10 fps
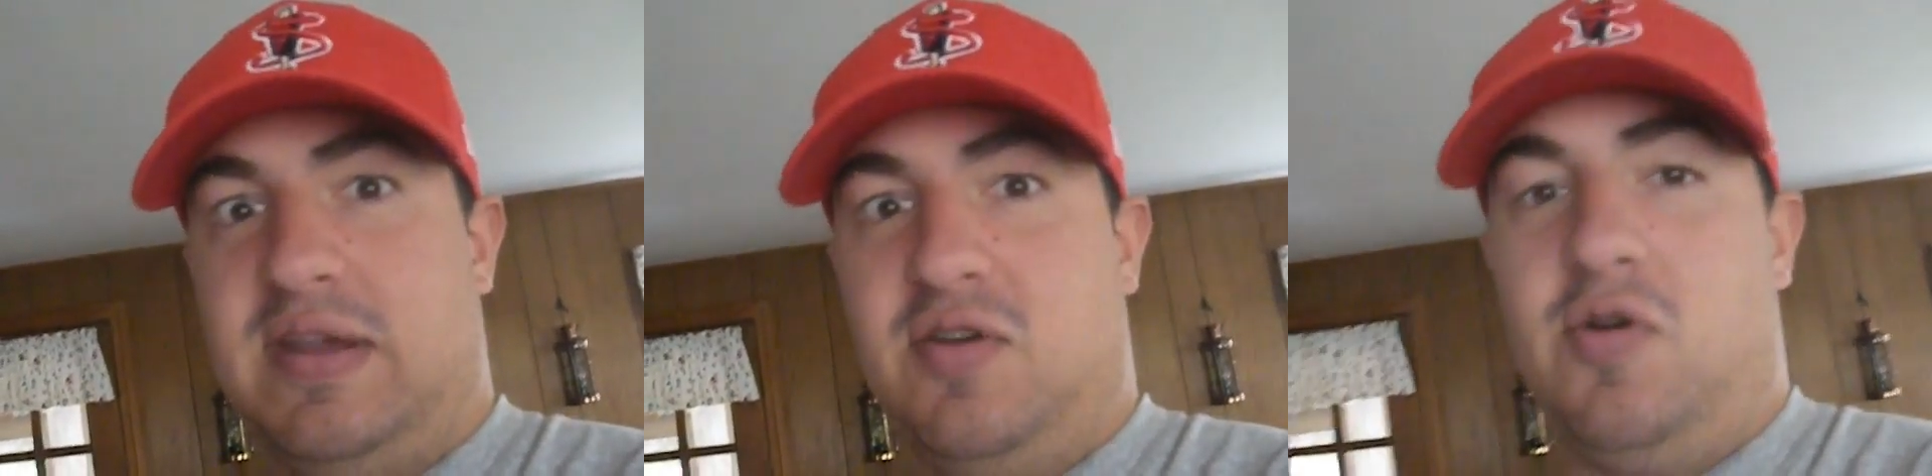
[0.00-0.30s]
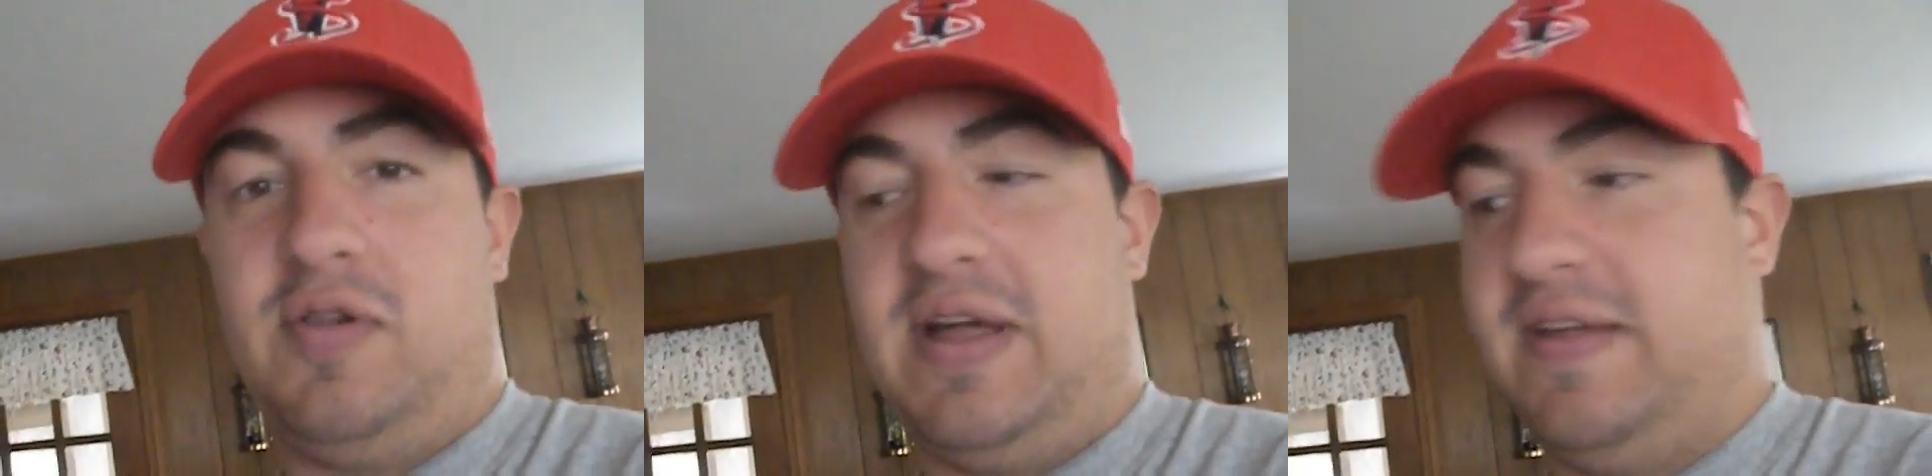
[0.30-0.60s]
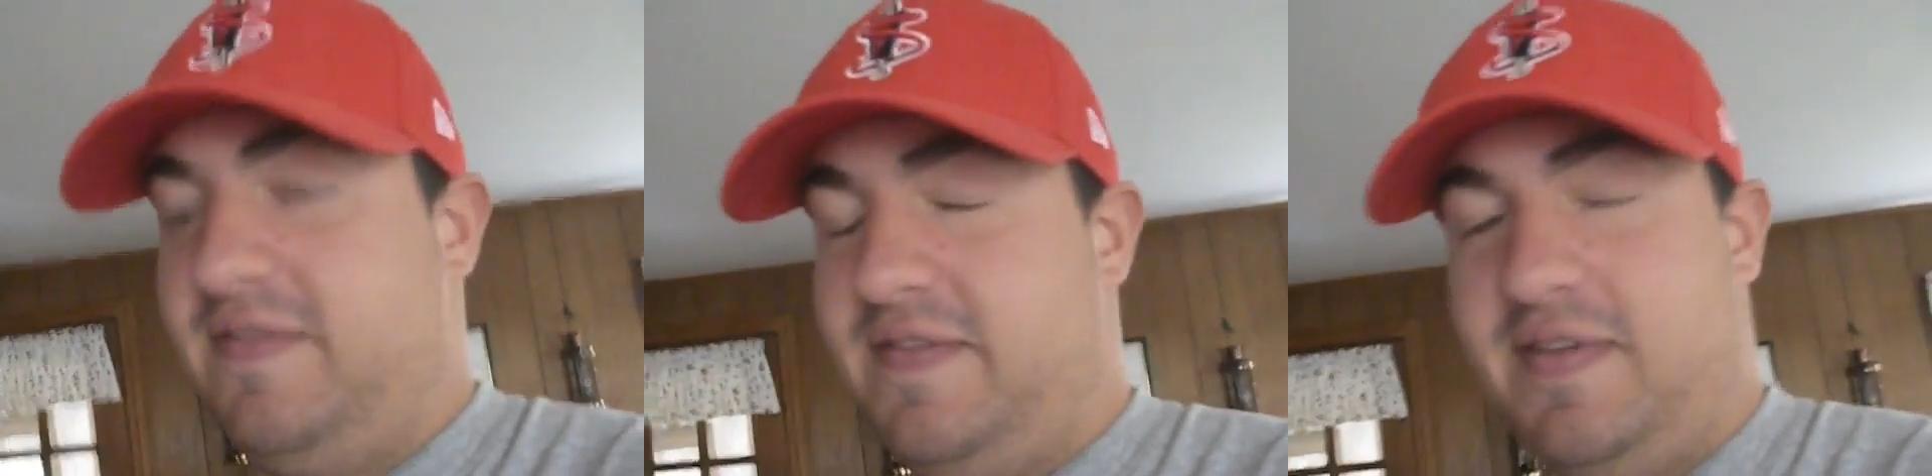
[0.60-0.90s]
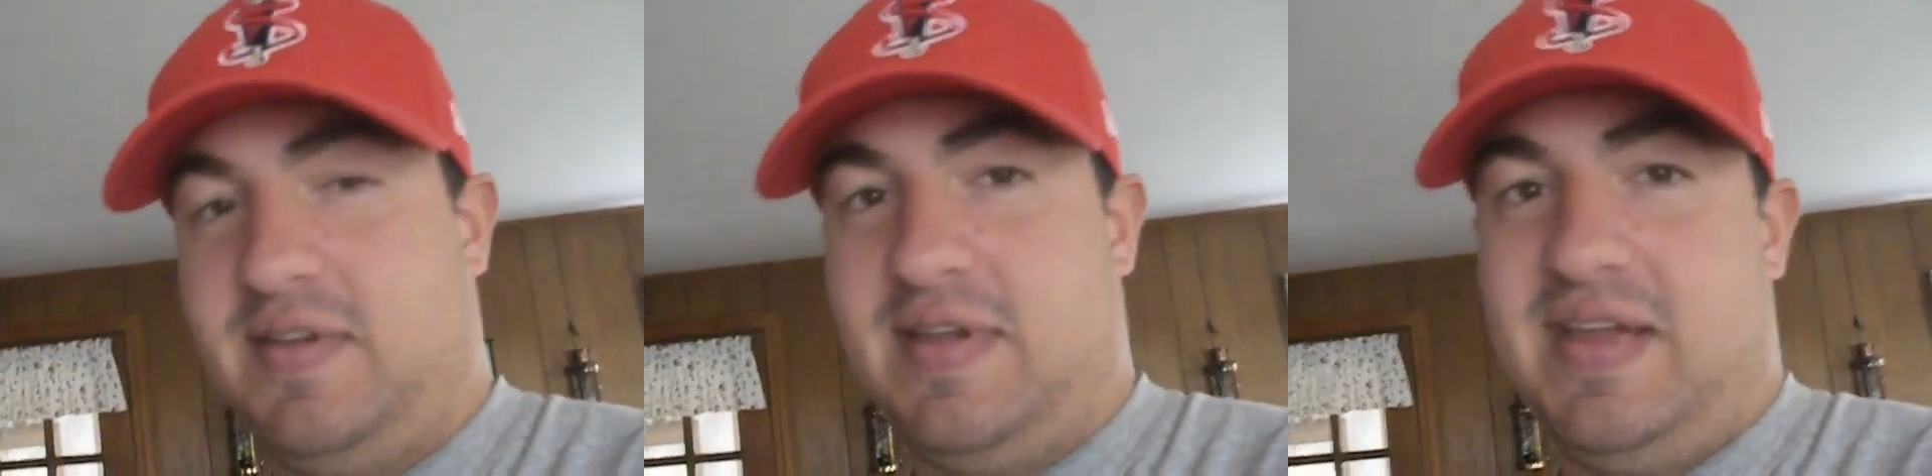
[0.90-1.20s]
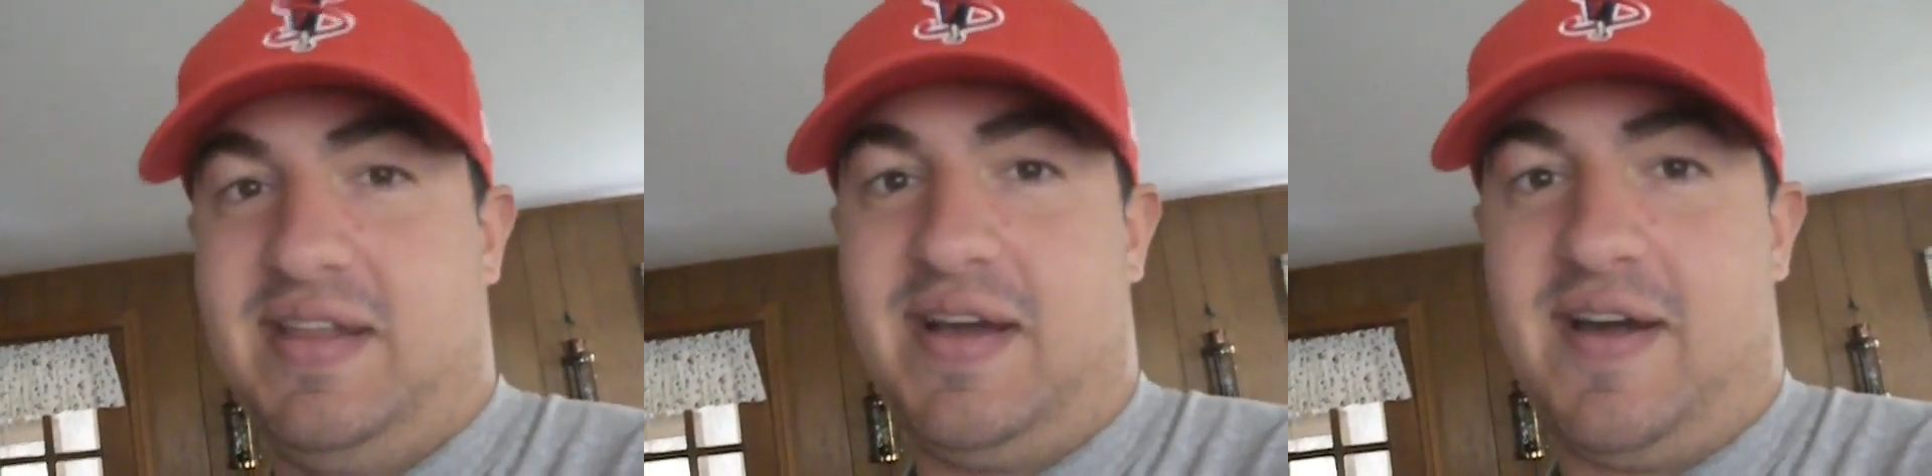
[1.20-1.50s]
in your whole life,
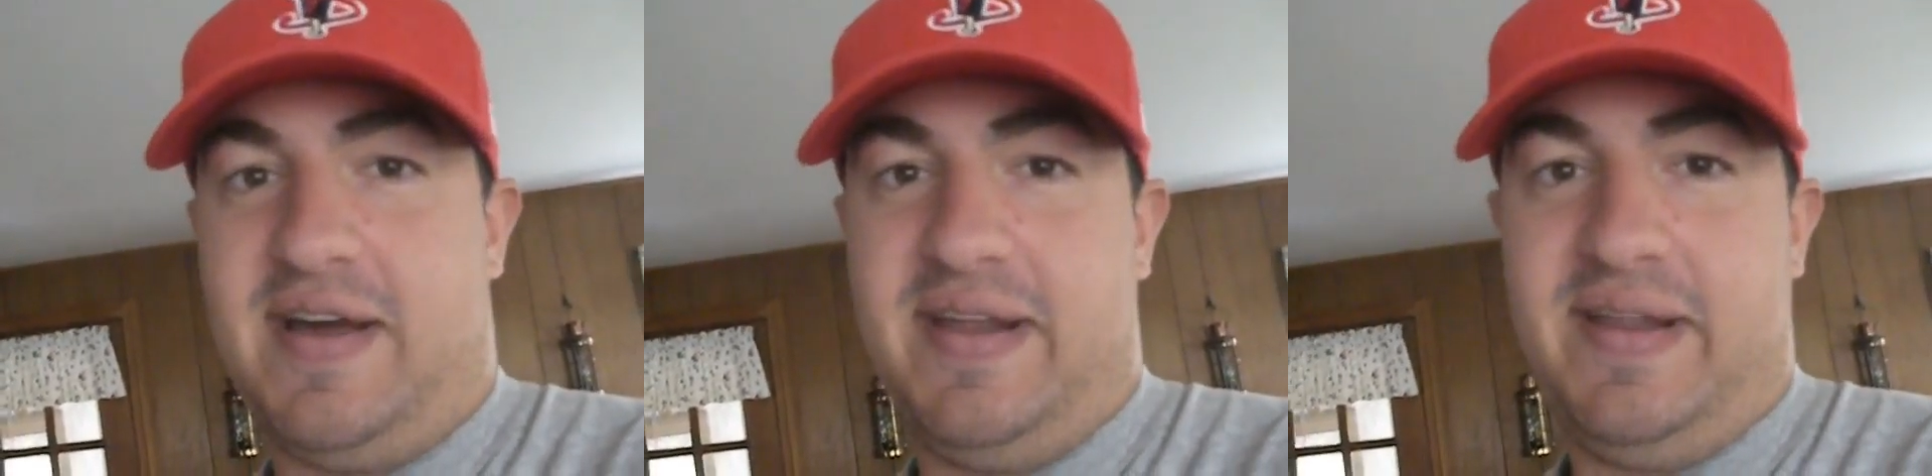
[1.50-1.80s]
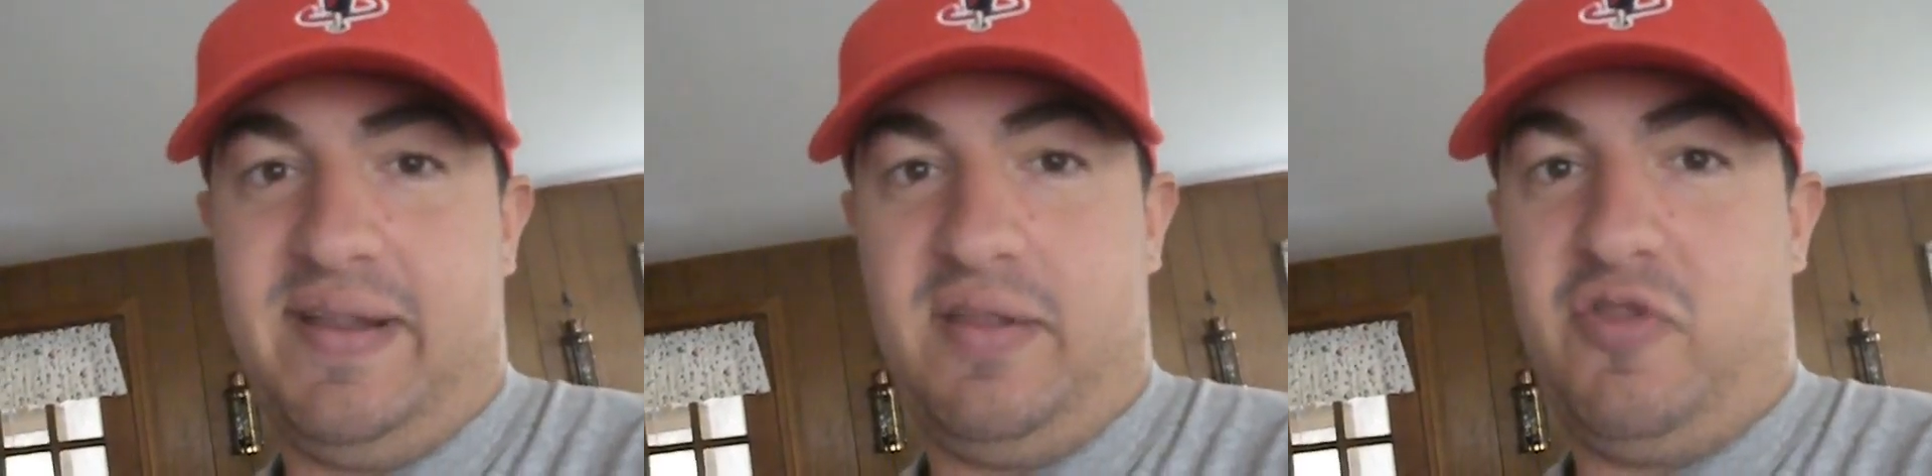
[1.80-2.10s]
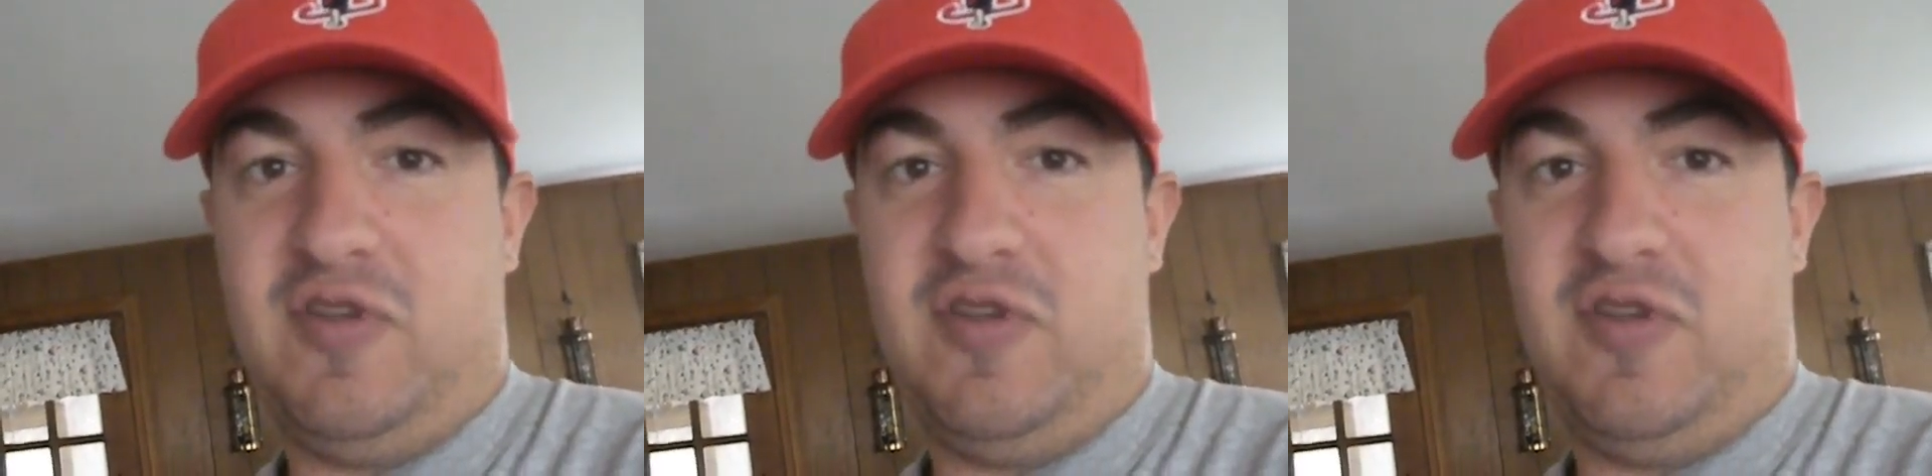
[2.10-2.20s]
and I got it